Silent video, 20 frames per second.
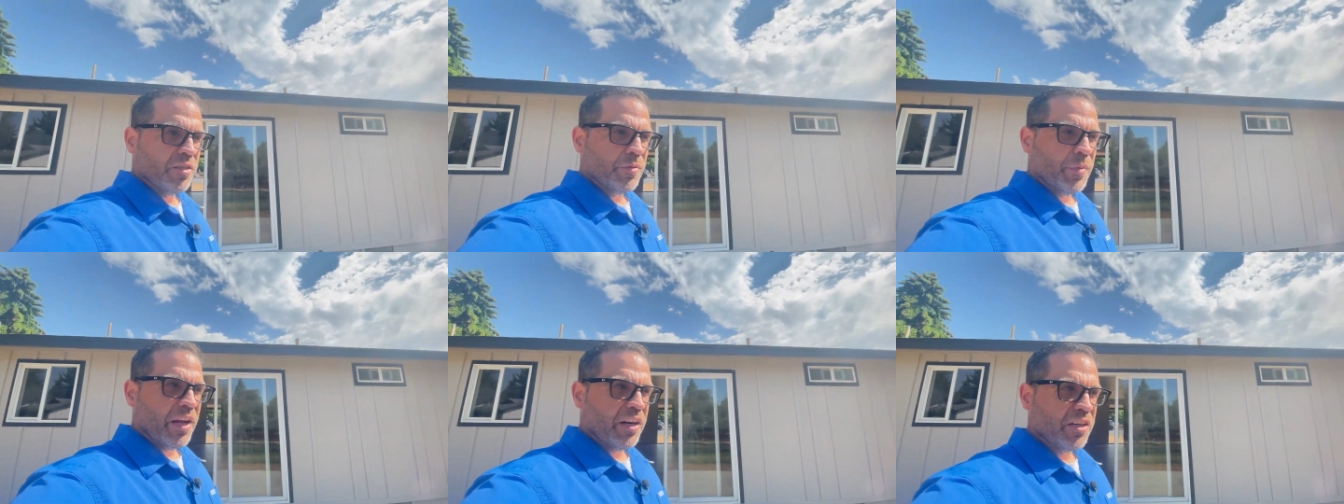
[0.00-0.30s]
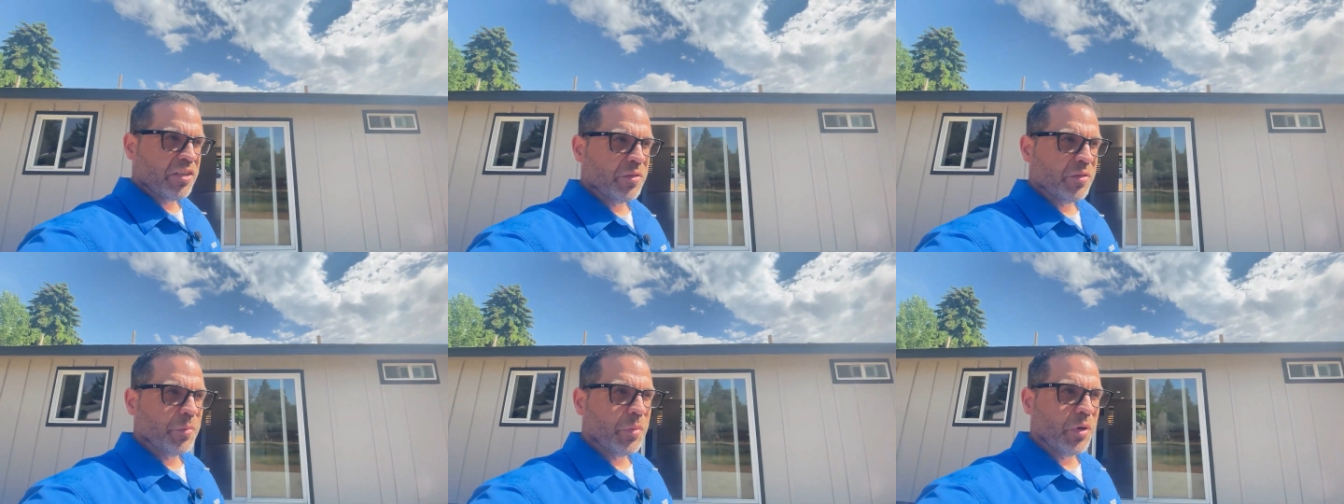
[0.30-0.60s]

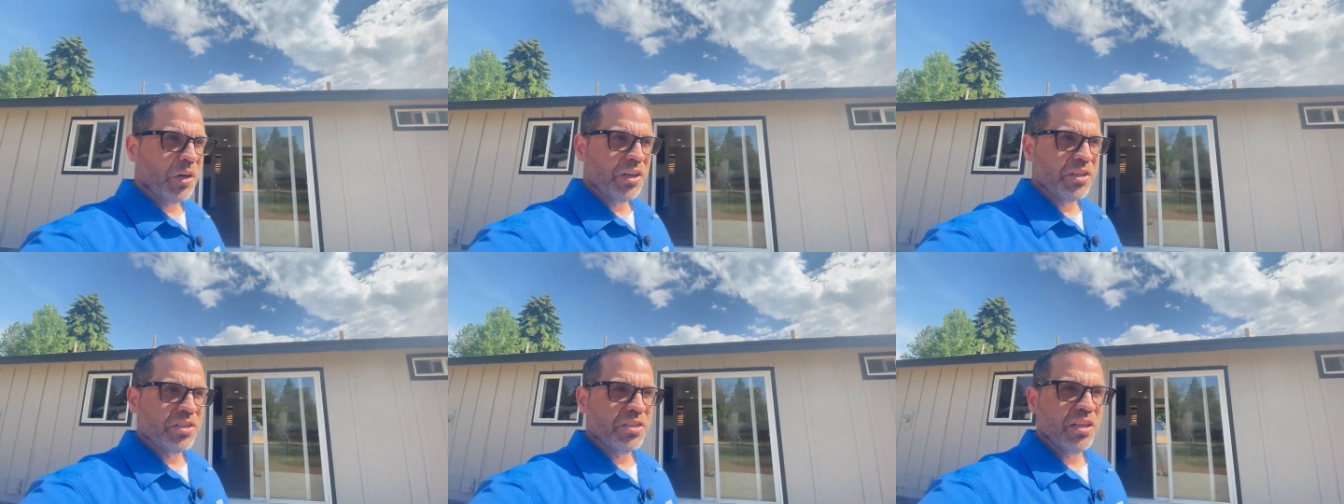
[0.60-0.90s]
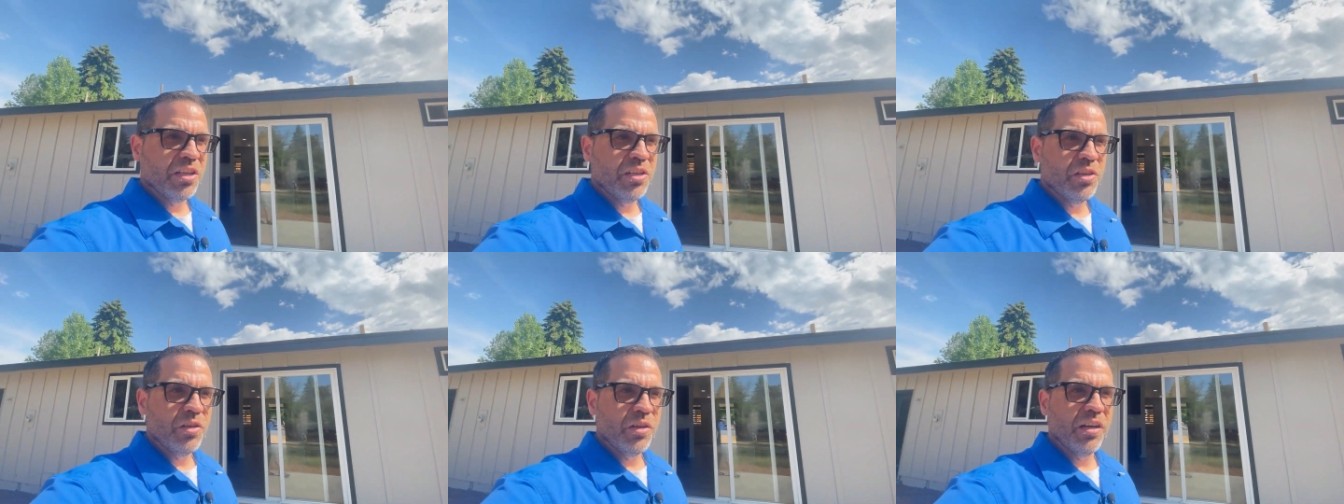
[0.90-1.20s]
imagine the parties
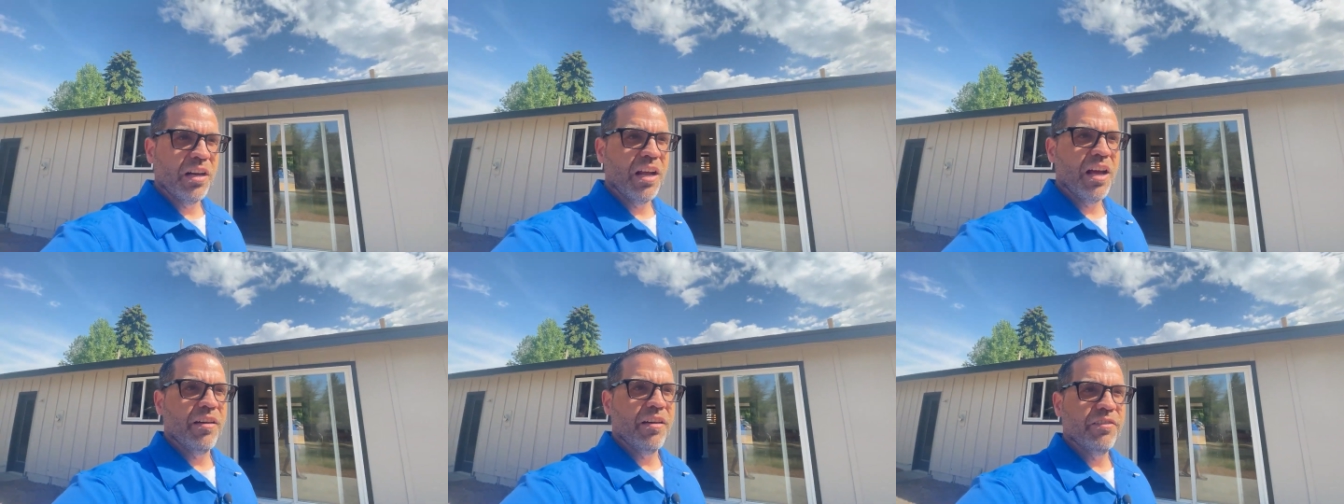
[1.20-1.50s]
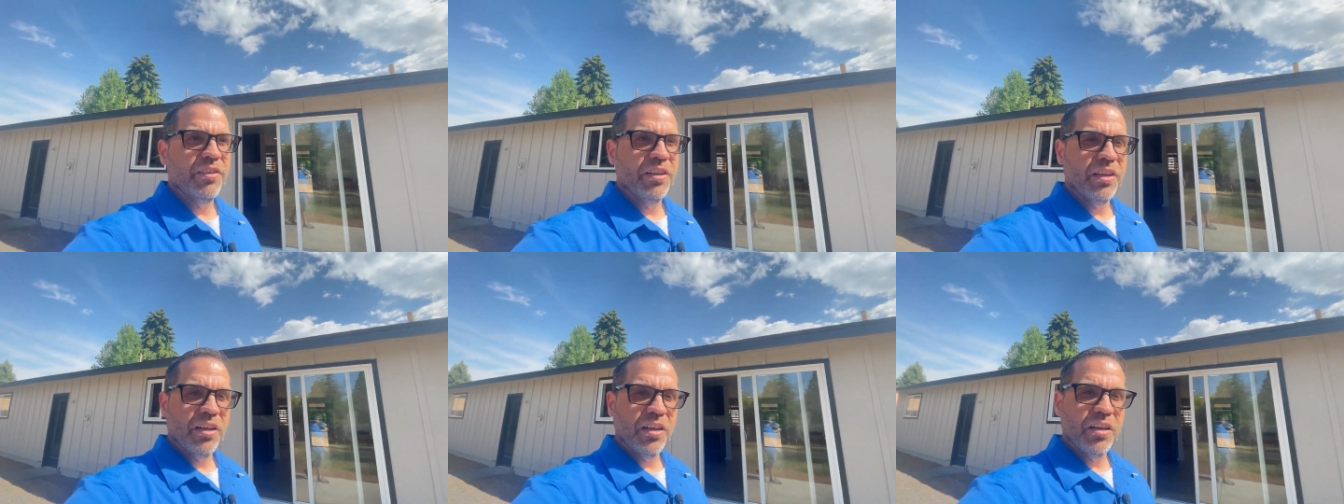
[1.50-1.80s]
that you could have
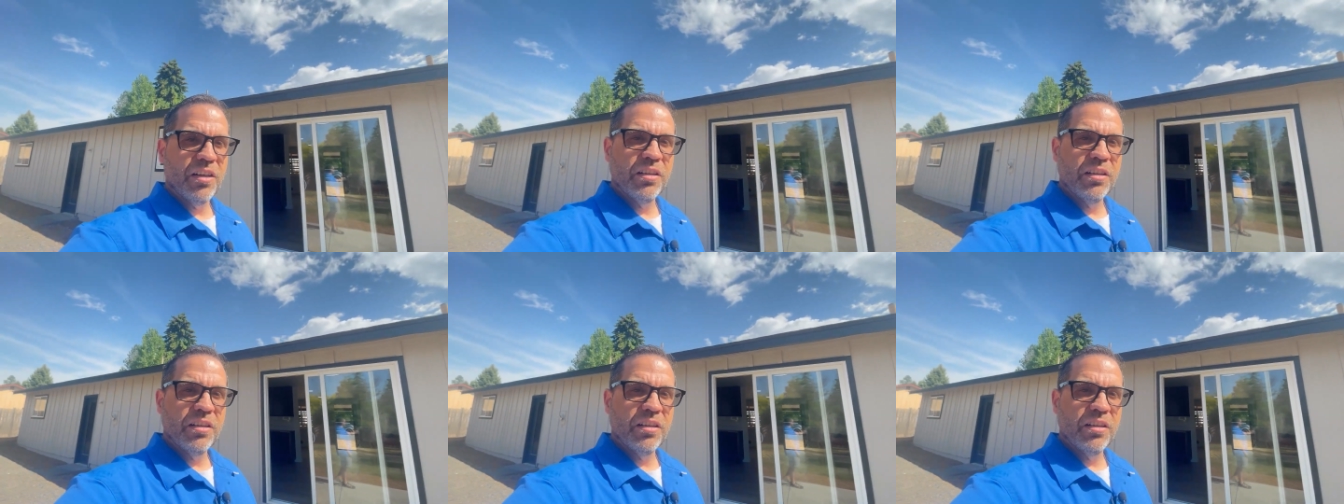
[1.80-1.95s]
here.